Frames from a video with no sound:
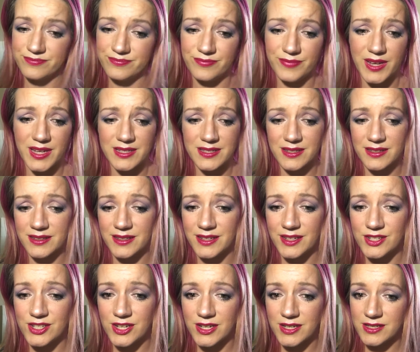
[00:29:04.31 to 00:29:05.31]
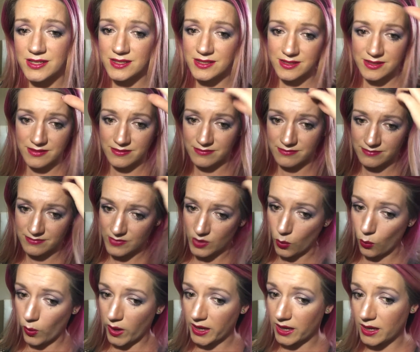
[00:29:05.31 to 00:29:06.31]
basically just
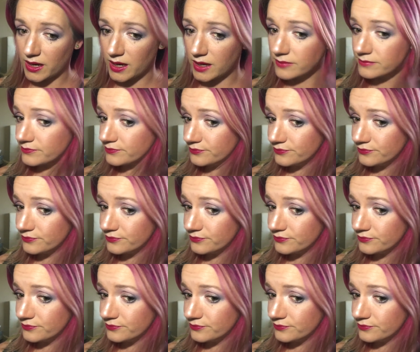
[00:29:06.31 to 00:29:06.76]
winging it